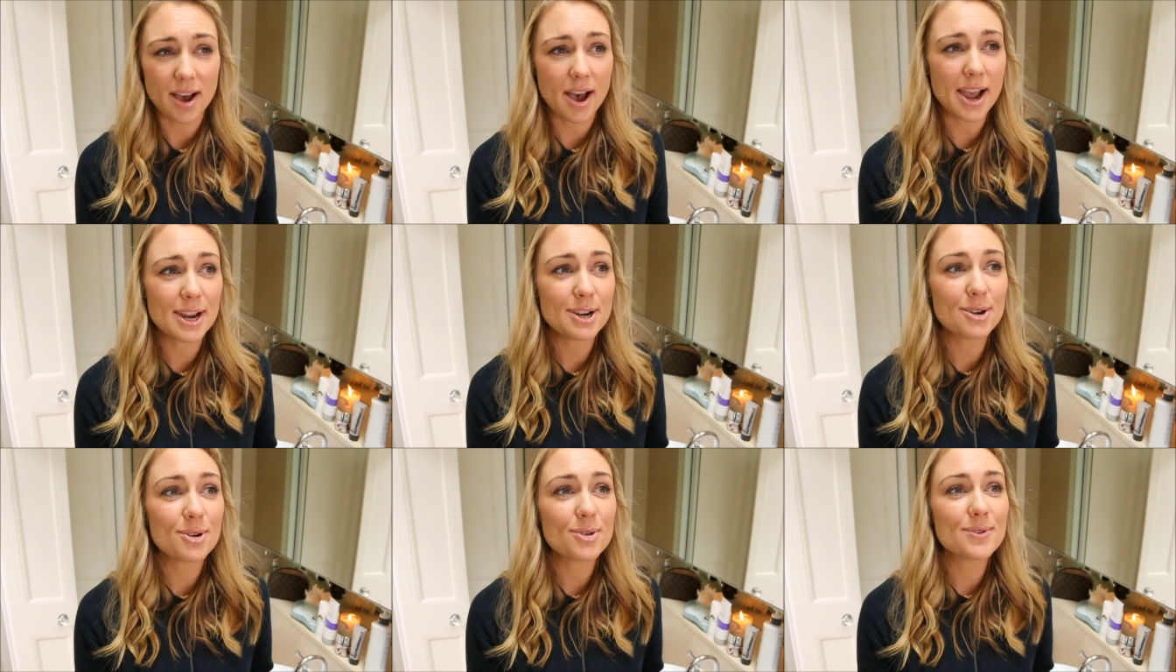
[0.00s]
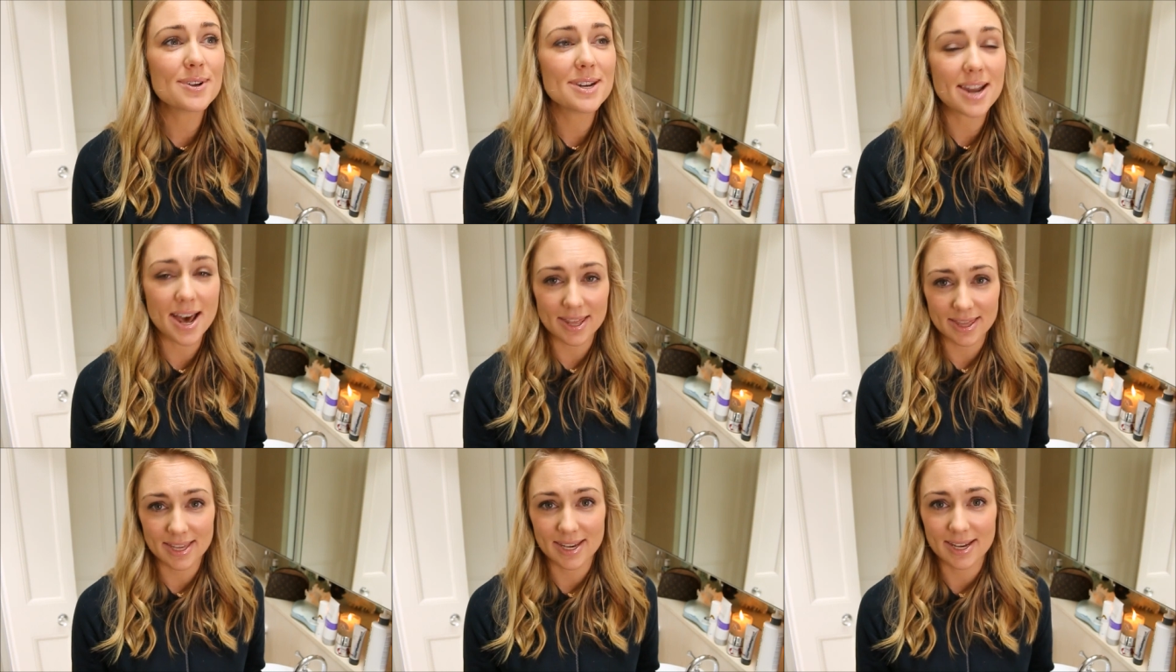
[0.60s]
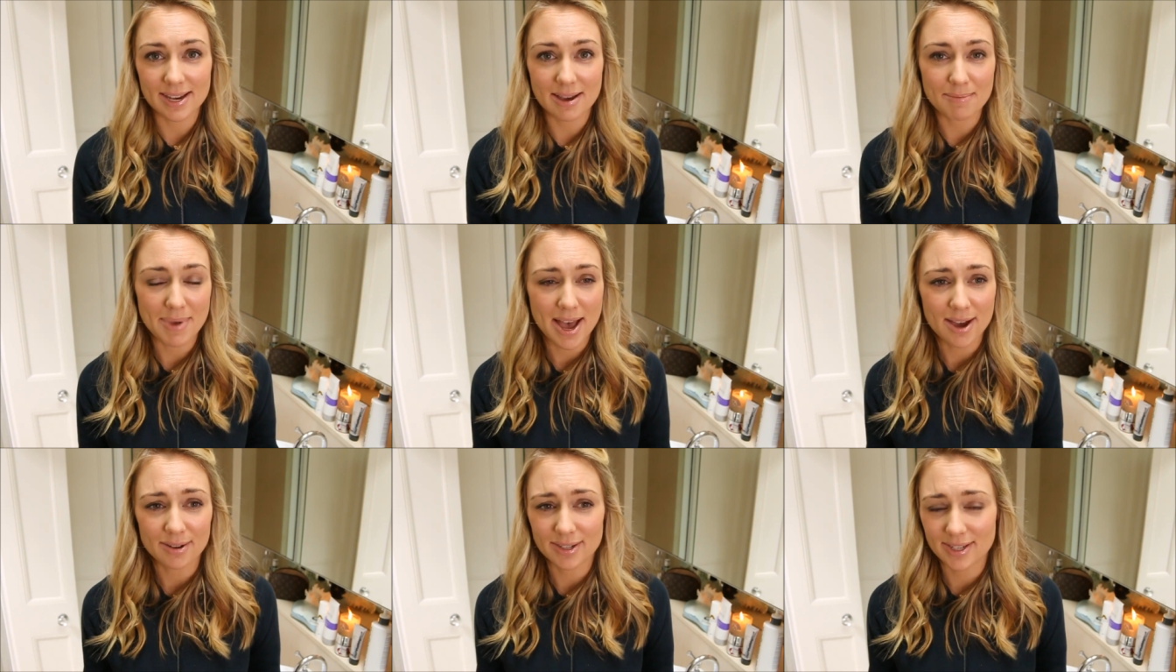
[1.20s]
I know nothing
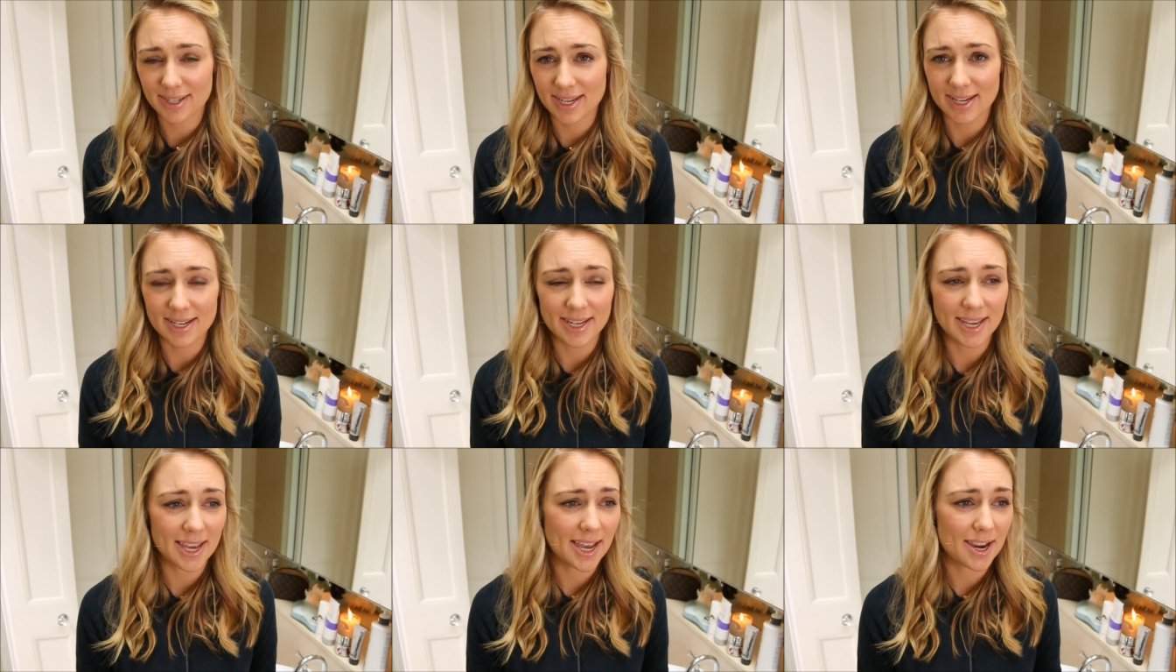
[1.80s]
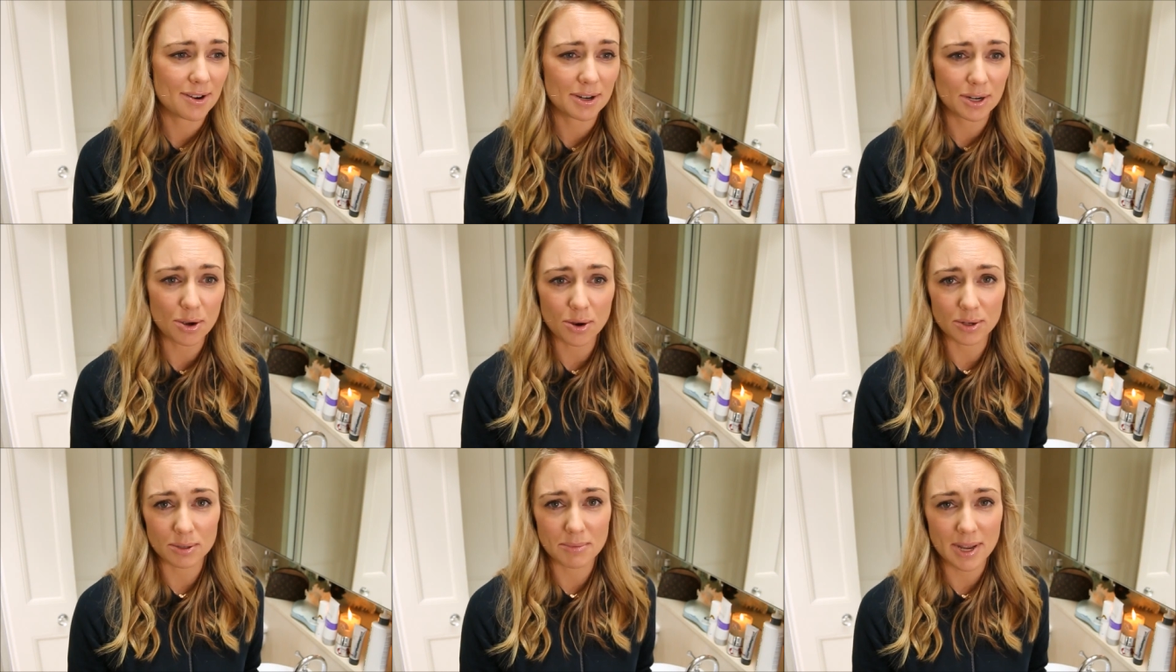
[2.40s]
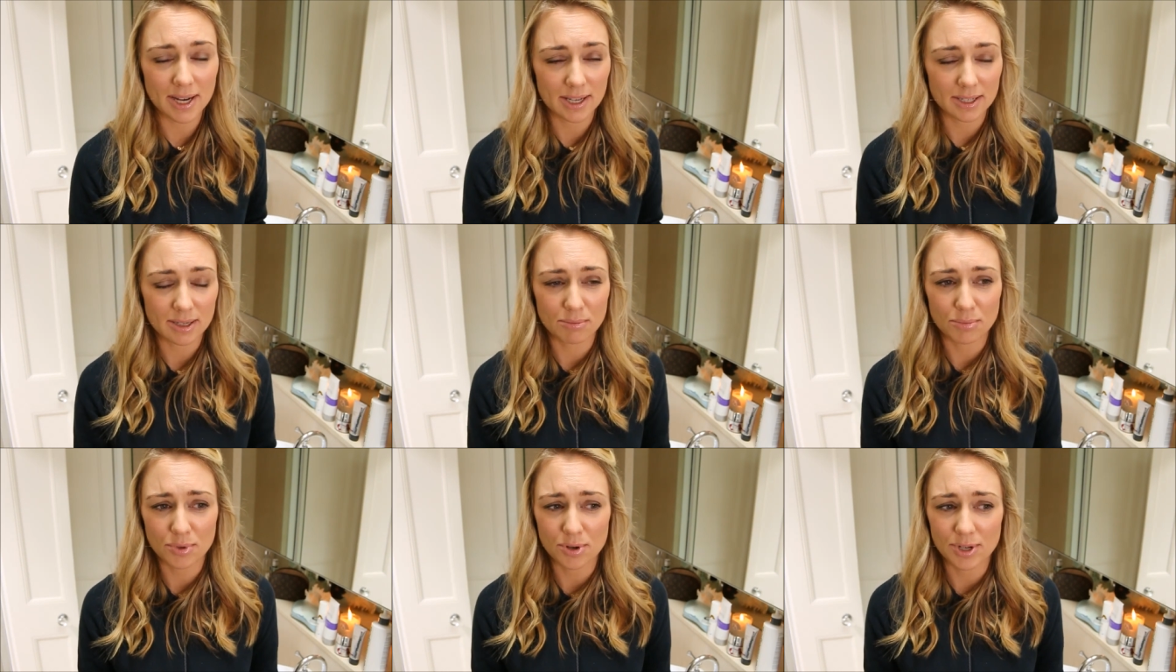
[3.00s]
about skincare and
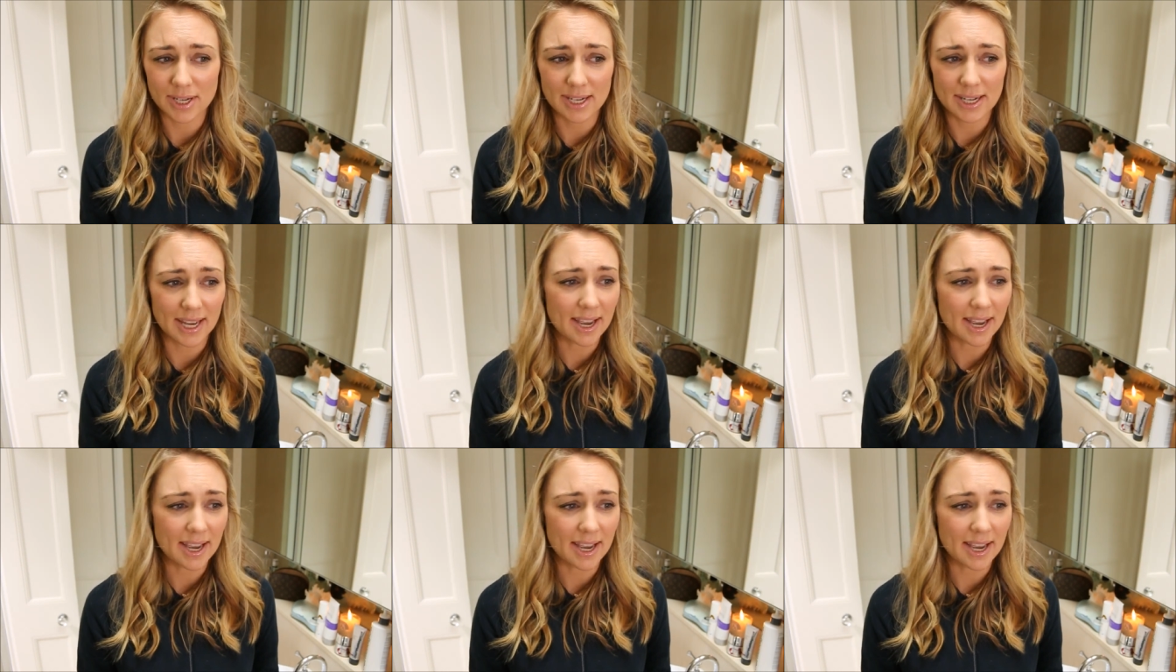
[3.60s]
cosmetics and beauty.